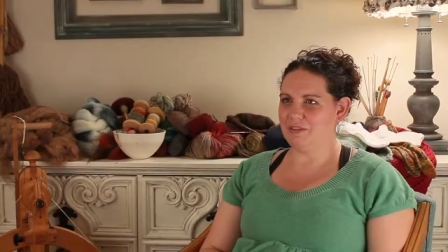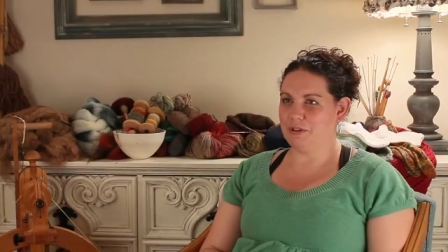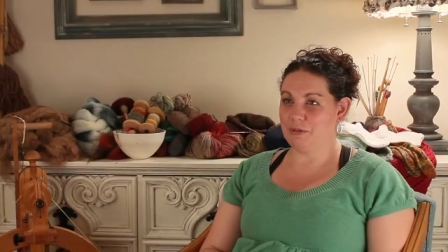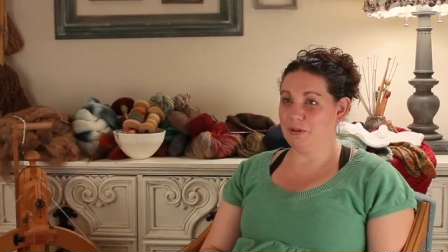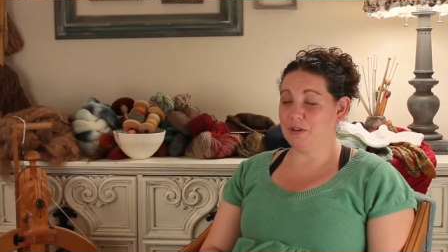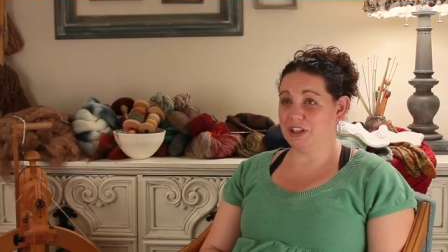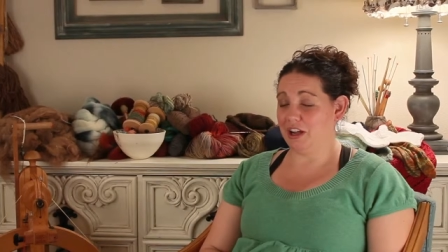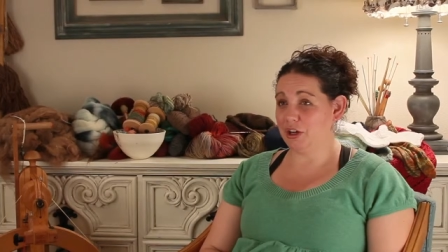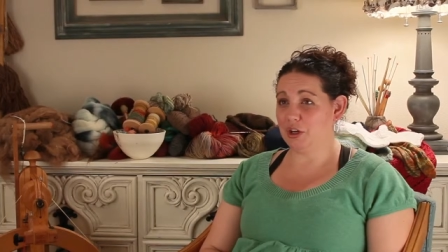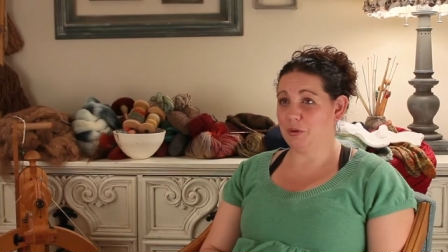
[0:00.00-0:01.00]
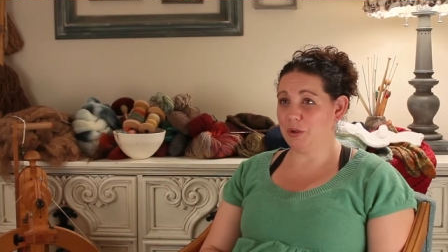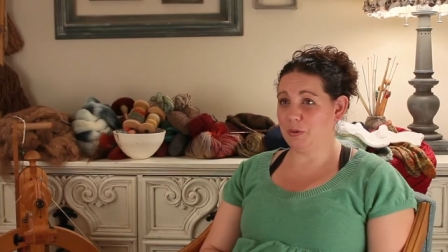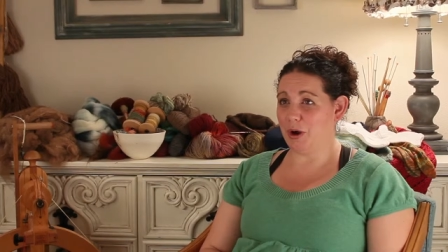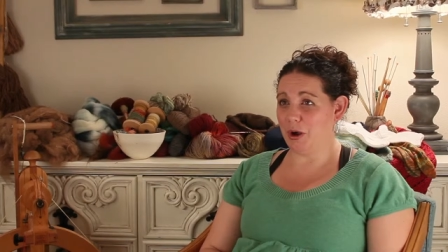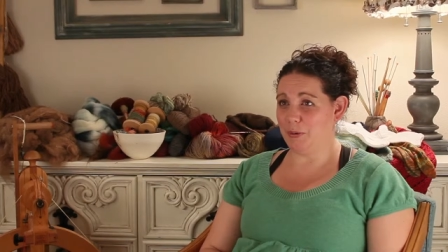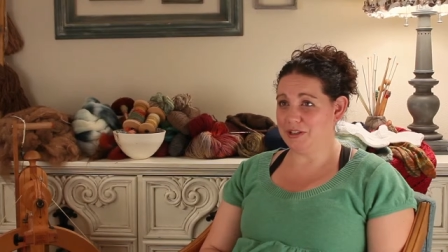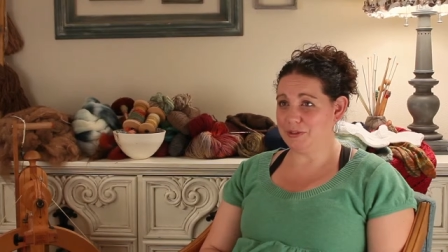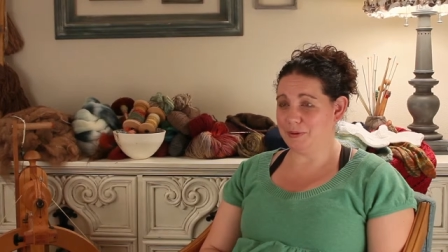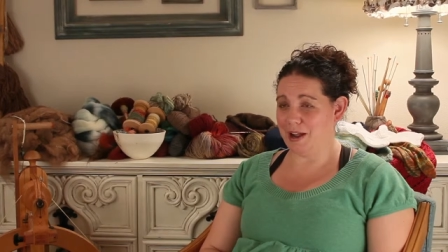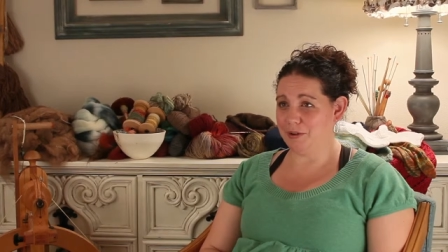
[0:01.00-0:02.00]
When we were younger, we were always
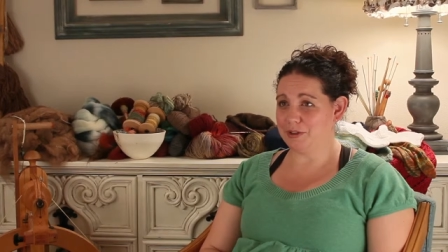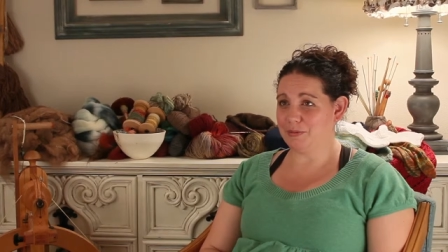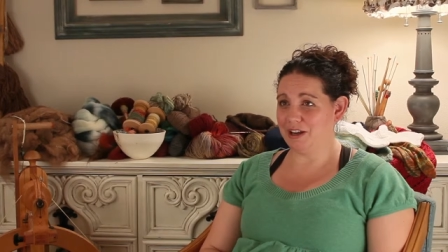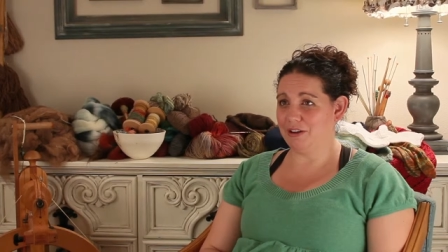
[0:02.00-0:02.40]
around my